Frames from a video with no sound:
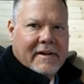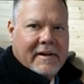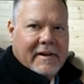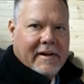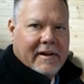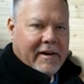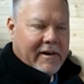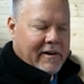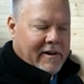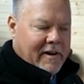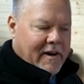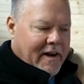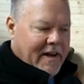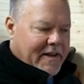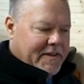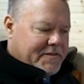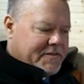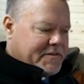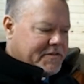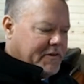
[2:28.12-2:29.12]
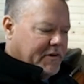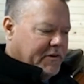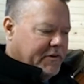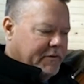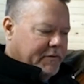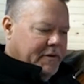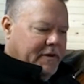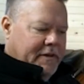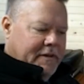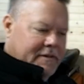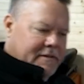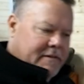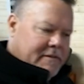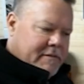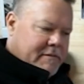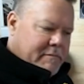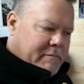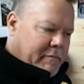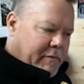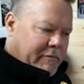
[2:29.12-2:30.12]
All right, so
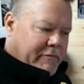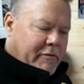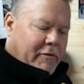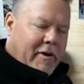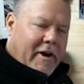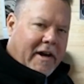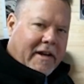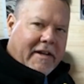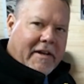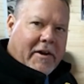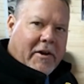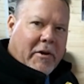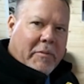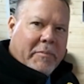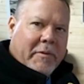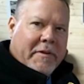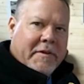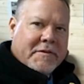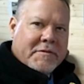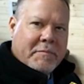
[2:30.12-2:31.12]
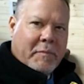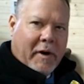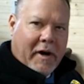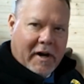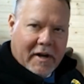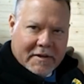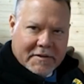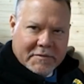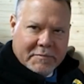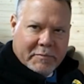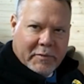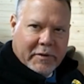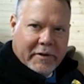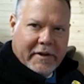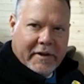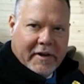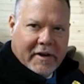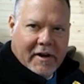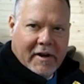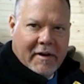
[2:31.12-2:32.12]
before I cut open this box,
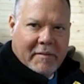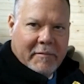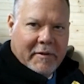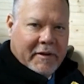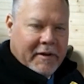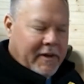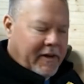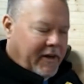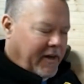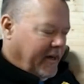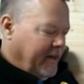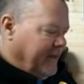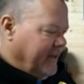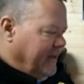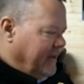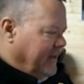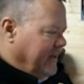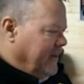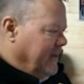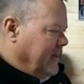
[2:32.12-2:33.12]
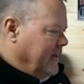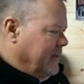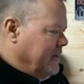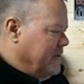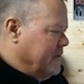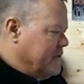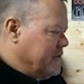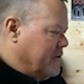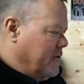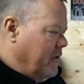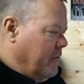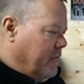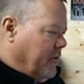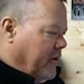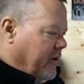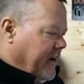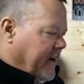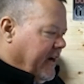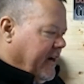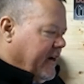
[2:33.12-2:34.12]
pretty common
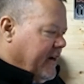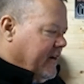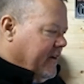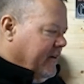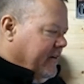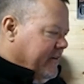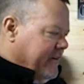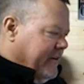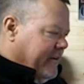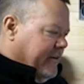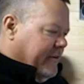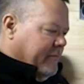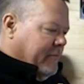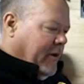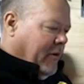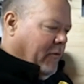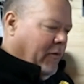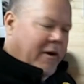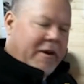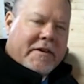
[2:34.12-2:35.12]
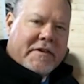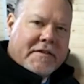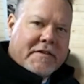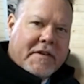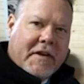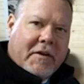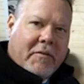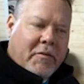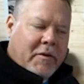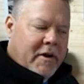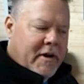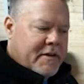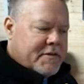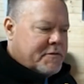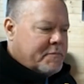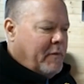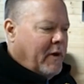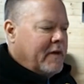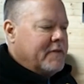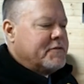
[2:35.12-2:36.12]
distributor here, I wanted to say we're not
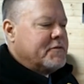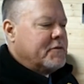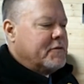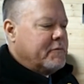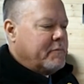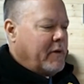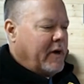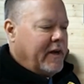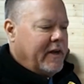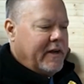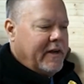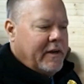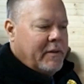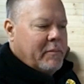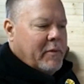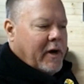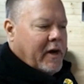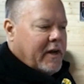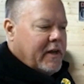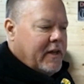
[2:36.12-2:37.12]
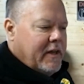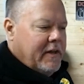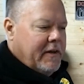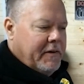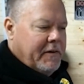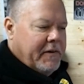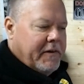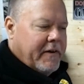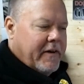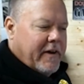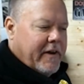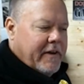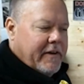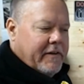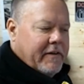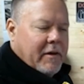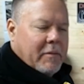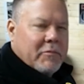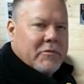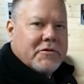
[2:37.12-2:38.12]
sponsored by anybody here at
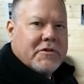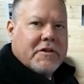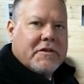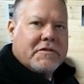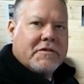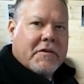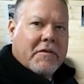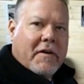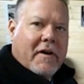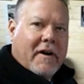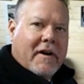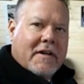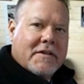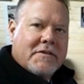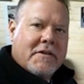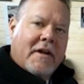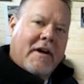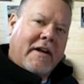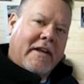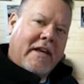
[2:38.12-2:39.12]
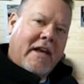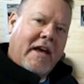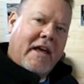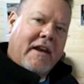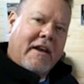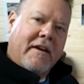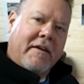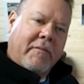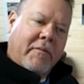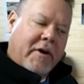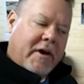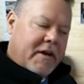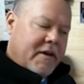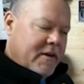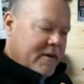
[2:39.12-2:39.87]
DoubleG's Garage, not yet anyway.